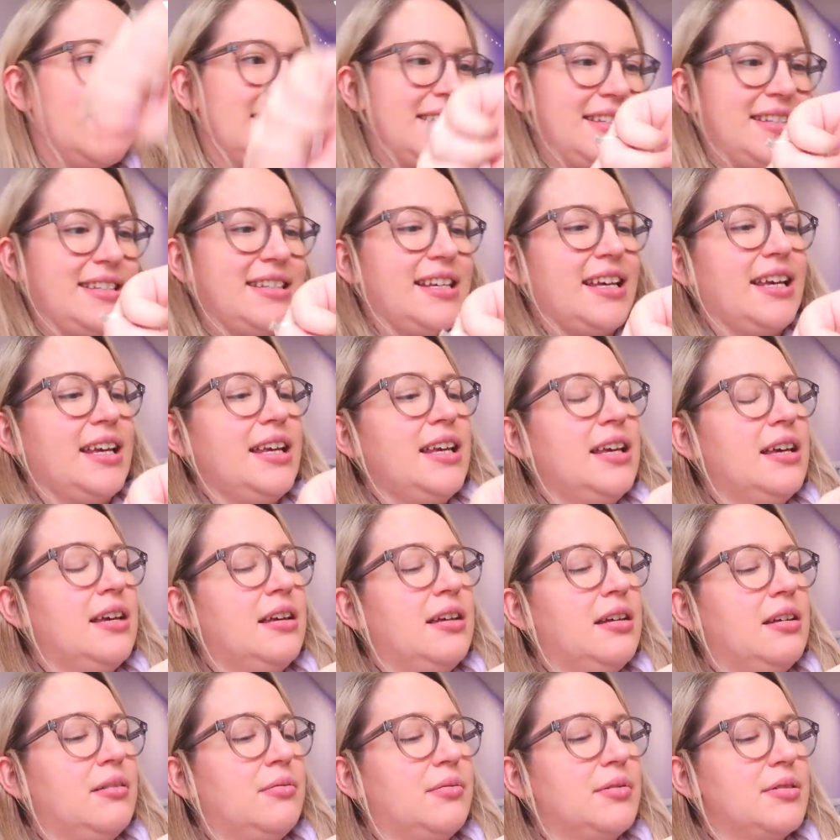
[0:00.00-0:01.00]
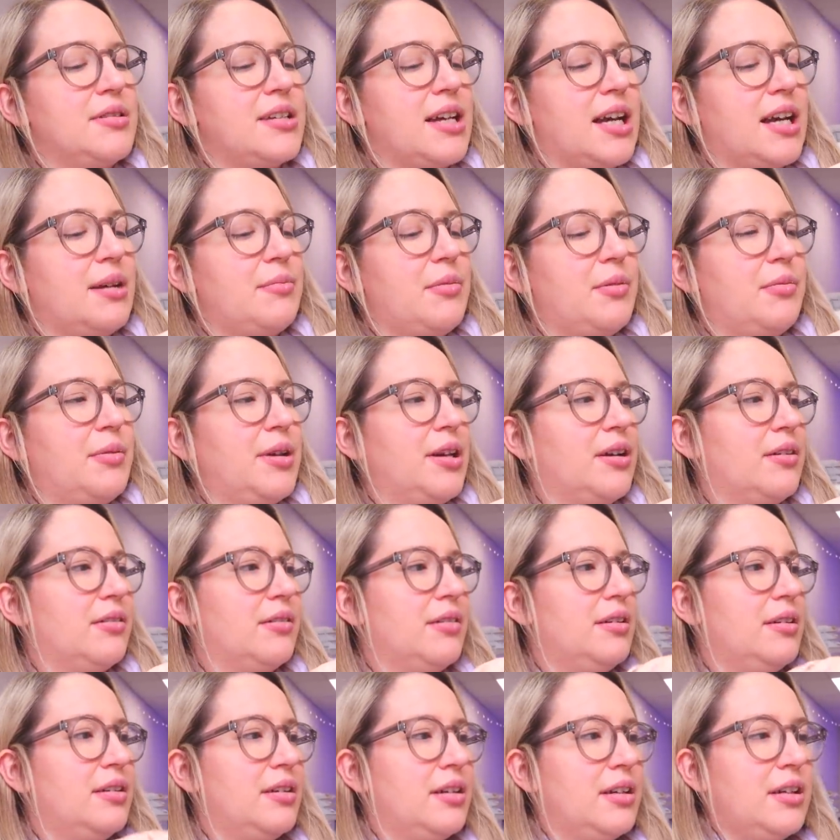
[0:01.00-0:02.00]
Let's see, what time are we
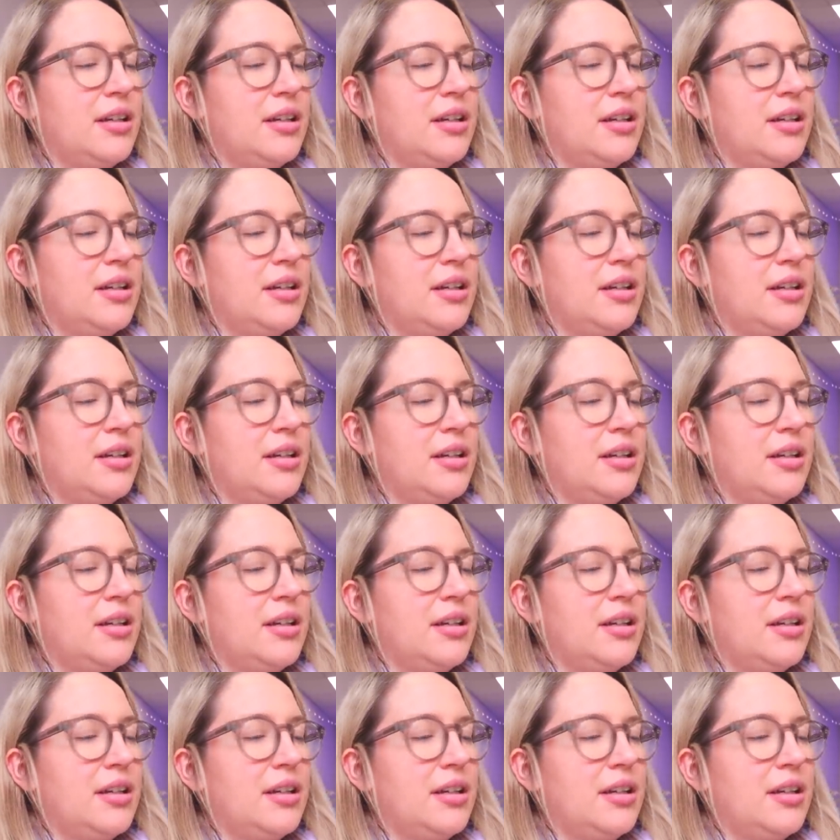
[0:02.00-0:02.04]
on?